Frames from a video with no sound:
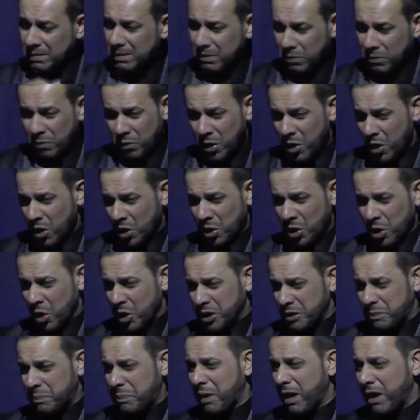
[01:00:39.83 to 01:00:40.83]
we all know
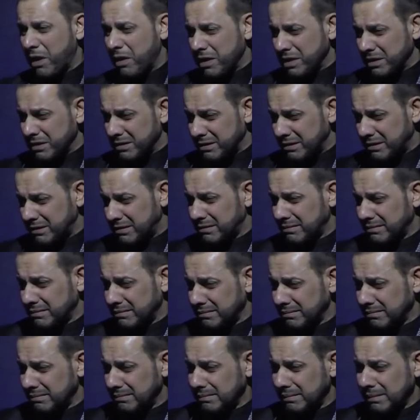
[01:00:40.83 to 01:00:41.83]
as parents,
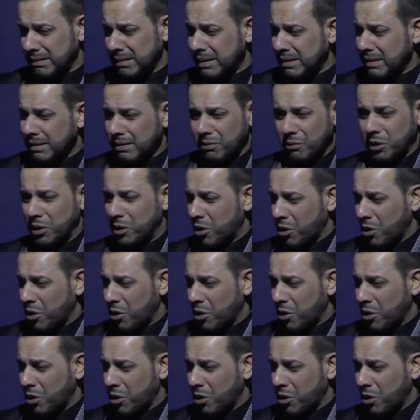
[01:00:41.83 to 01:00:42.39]
we